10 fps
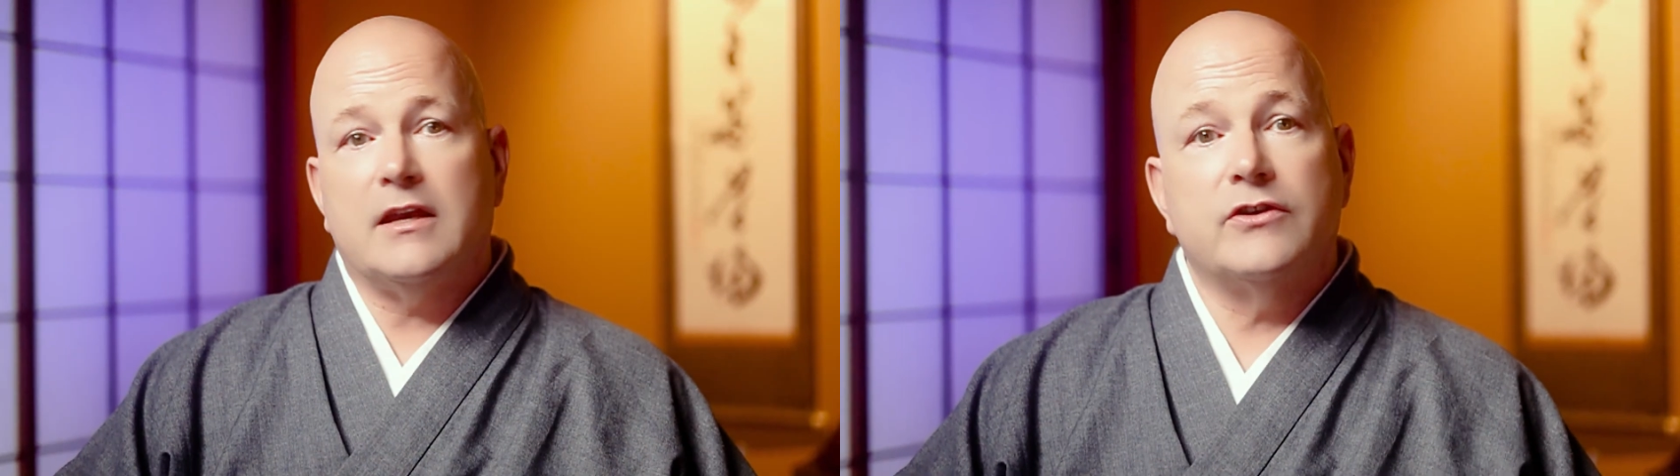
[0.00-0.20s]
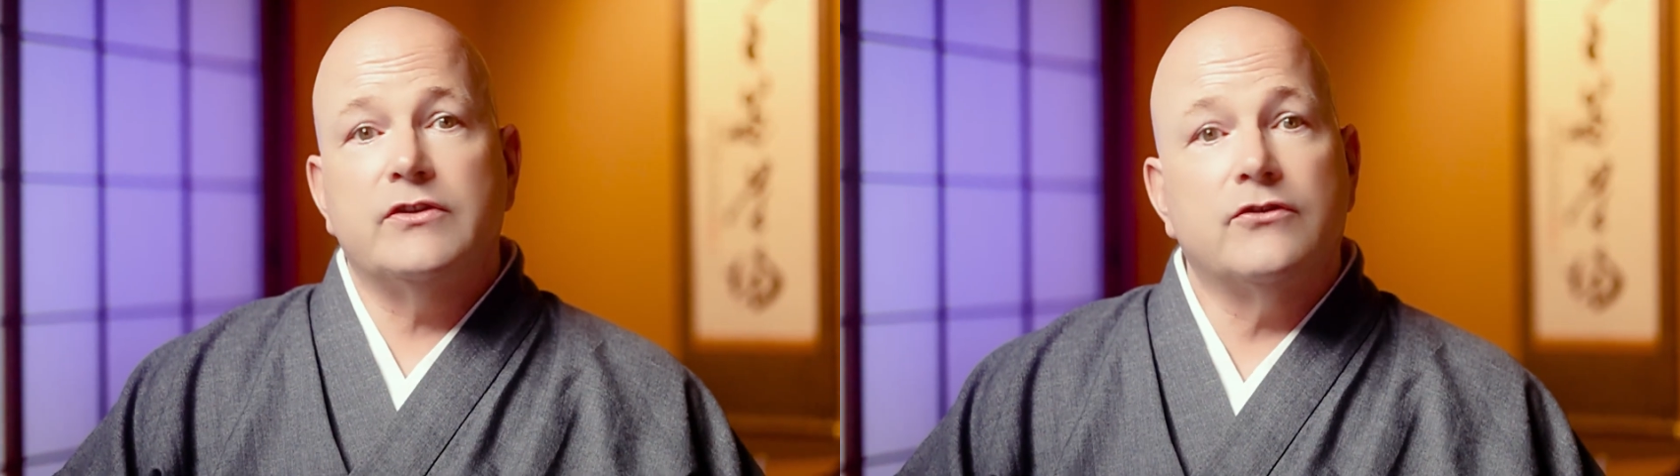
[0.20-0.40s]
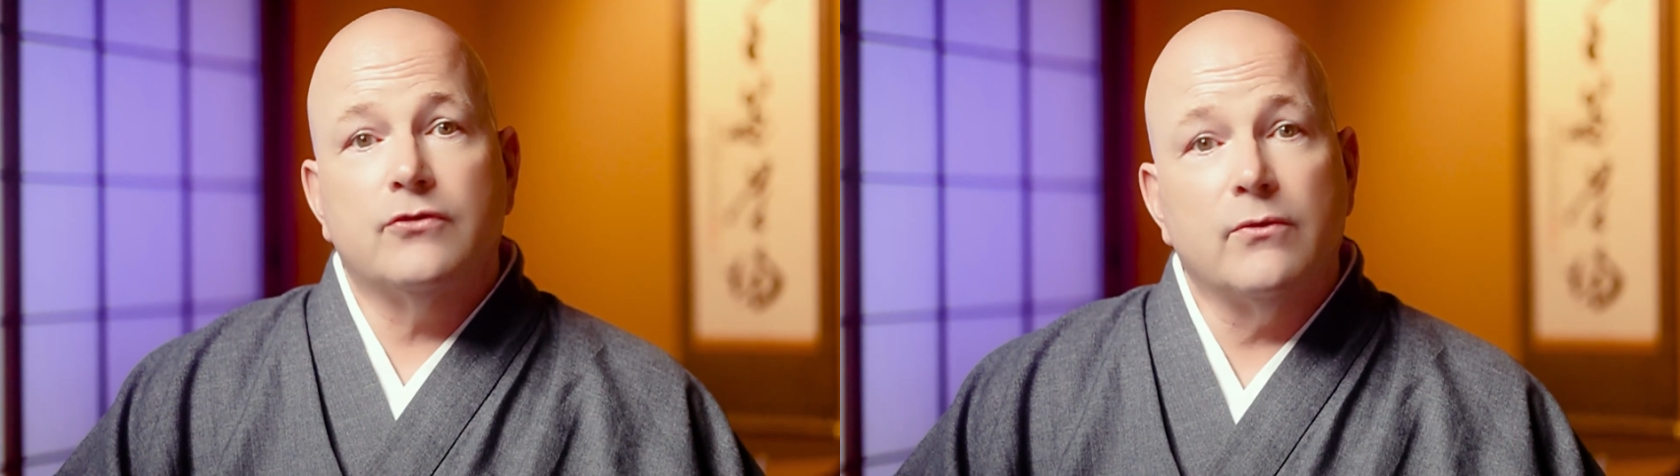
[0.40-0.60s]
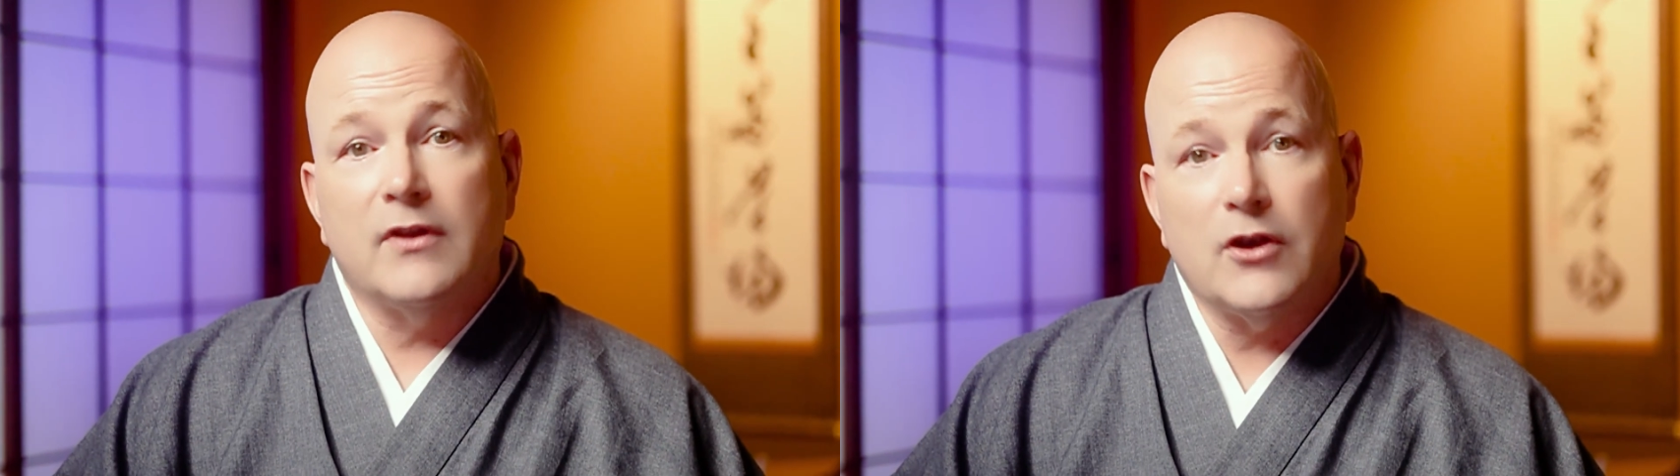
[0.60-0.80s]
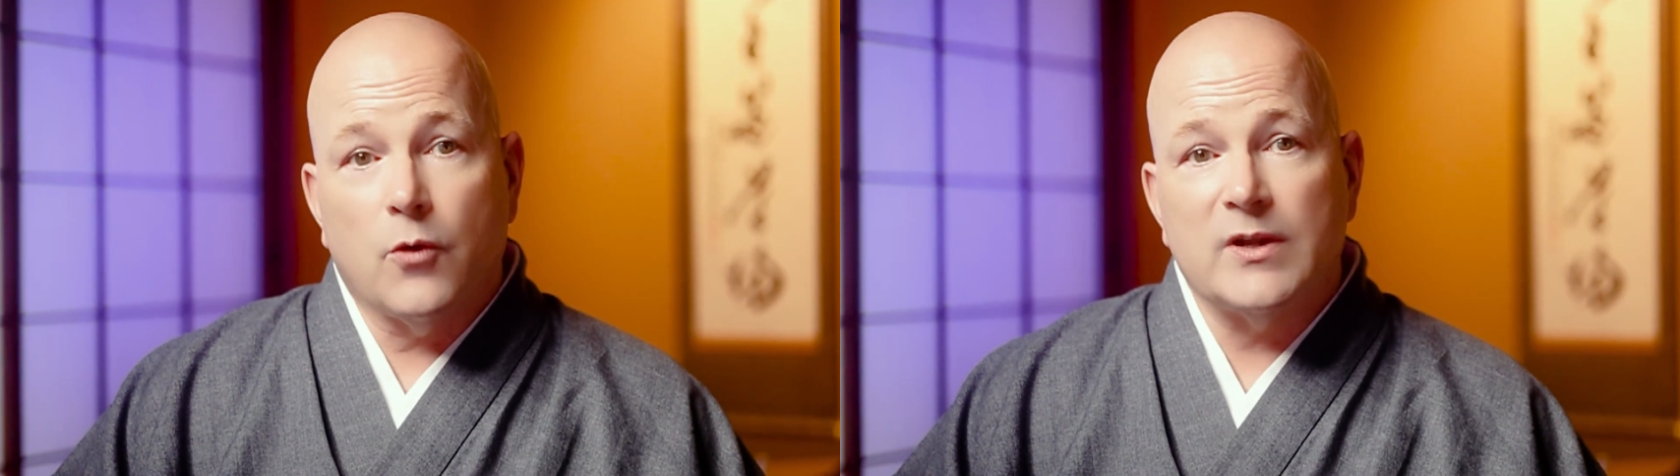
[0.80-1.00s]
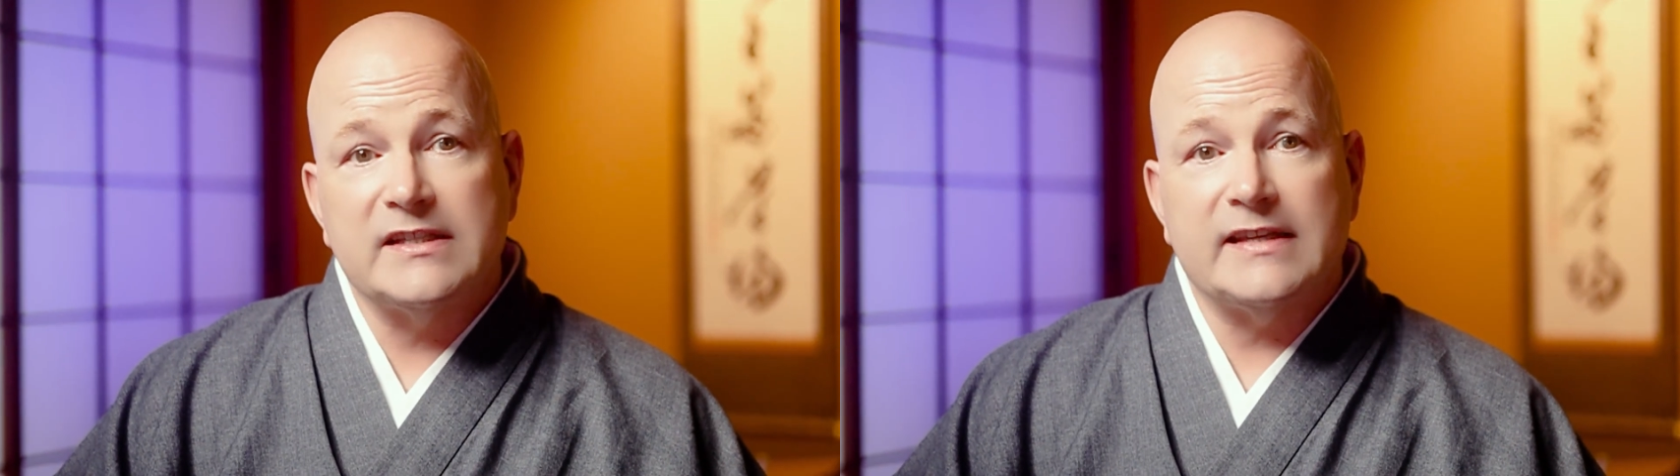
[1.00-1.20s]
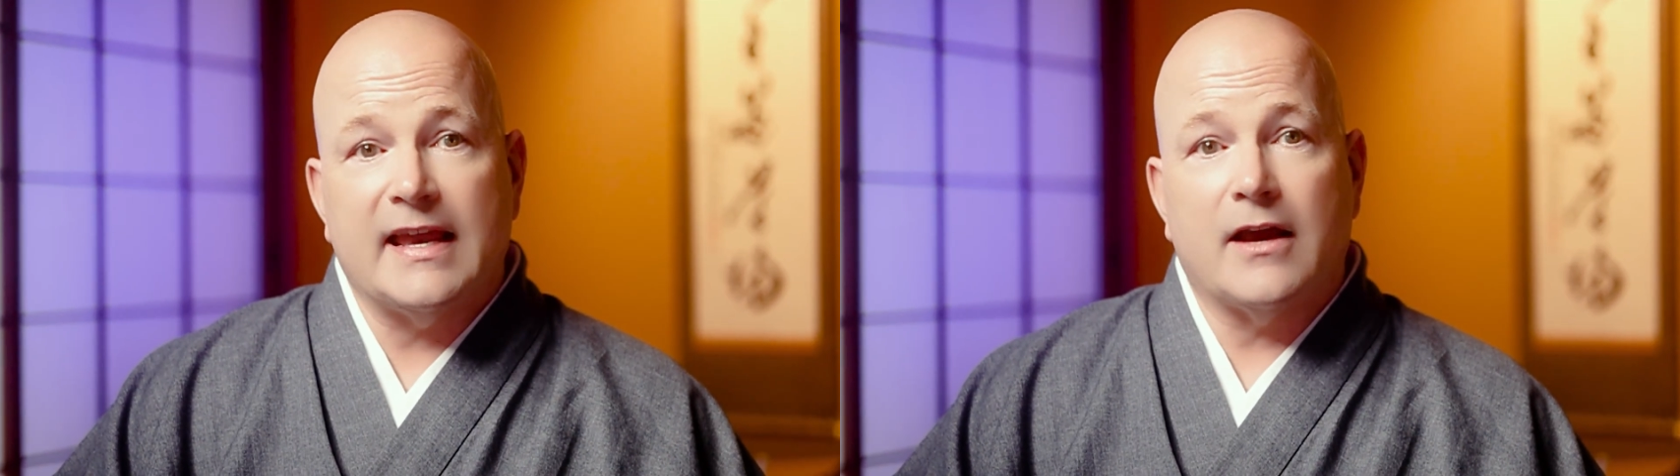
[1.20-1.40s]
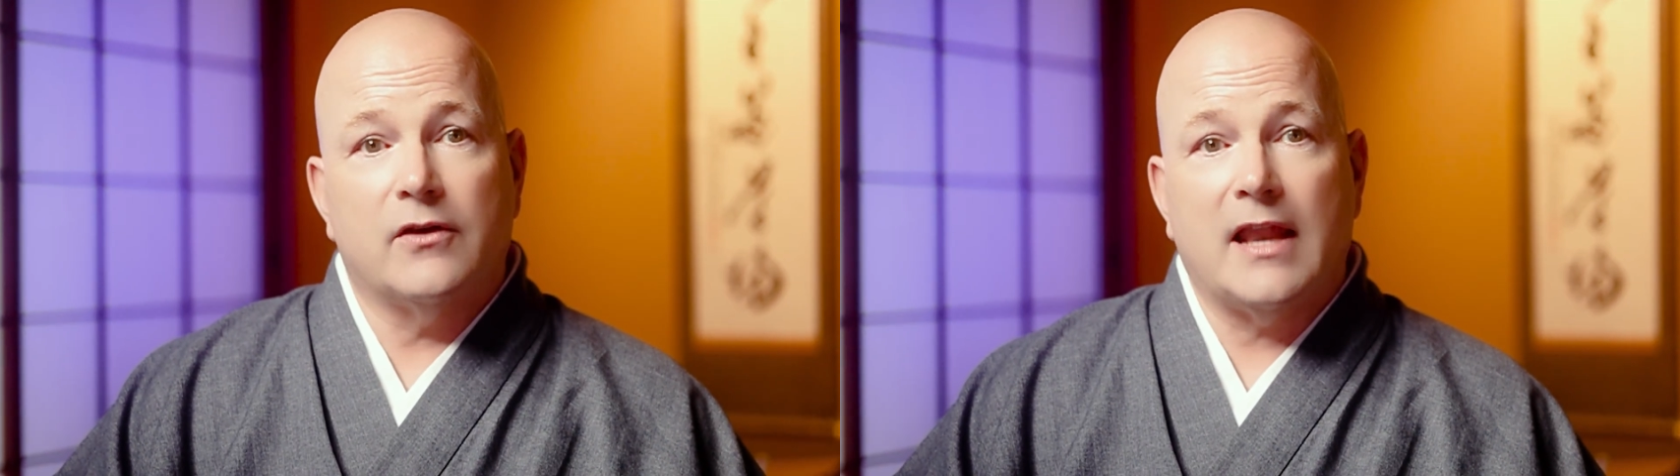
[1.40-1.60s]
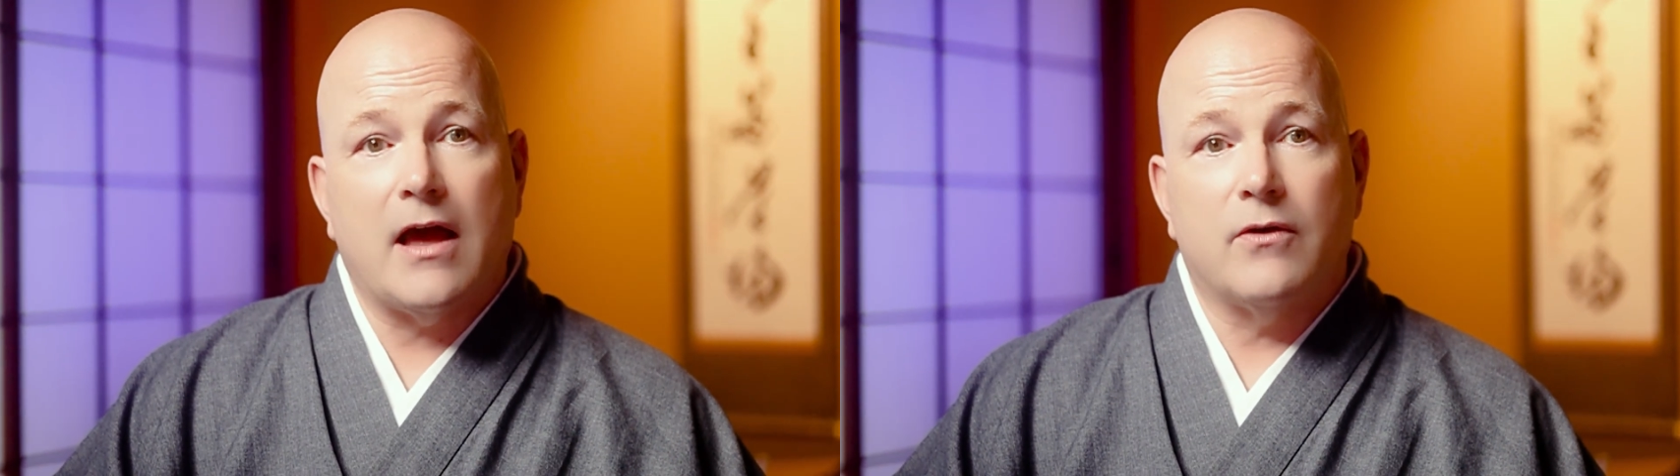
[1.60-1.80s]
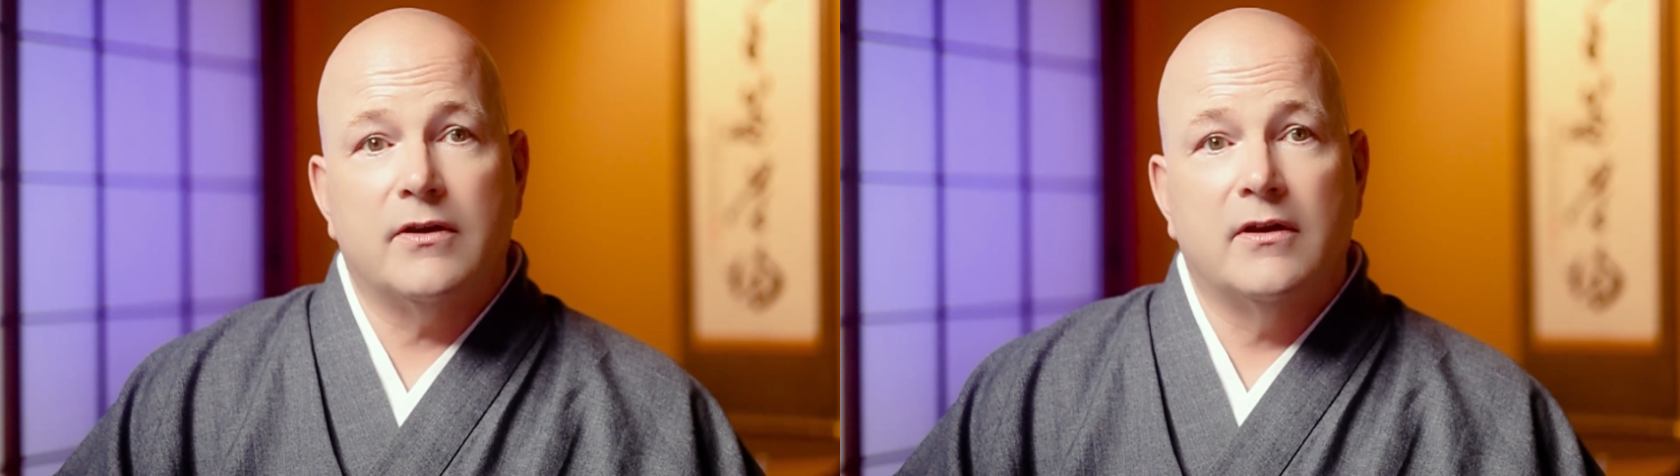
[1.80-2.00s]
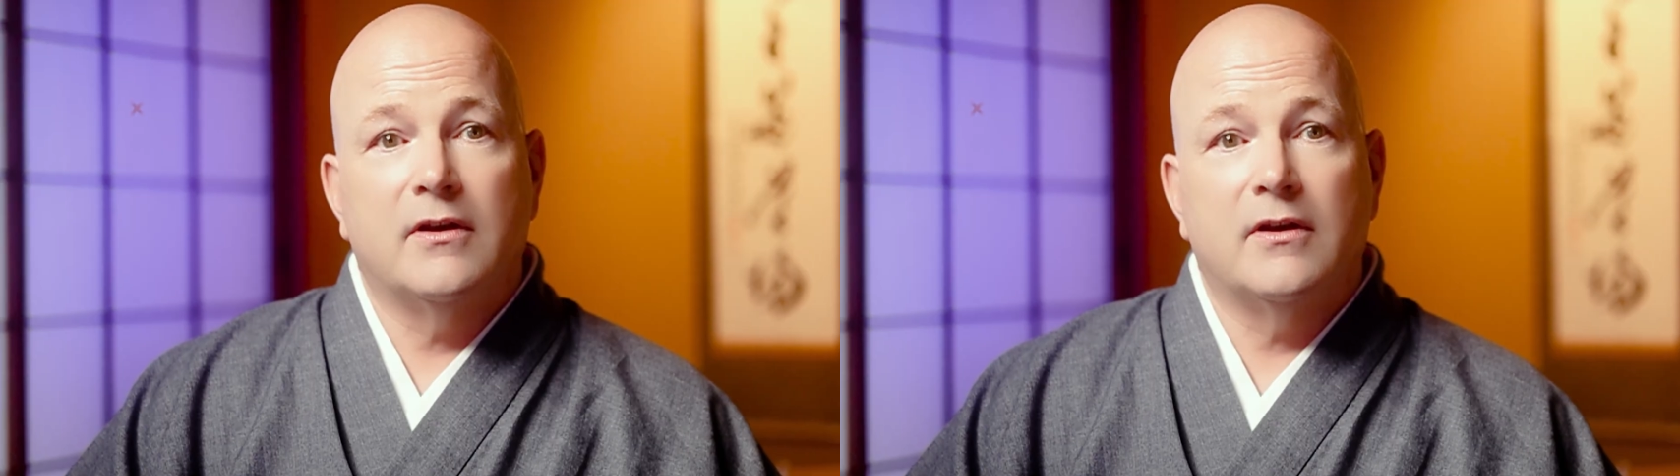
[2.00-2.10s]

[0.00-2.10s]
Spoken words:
here's the truth that no one's saying out loud.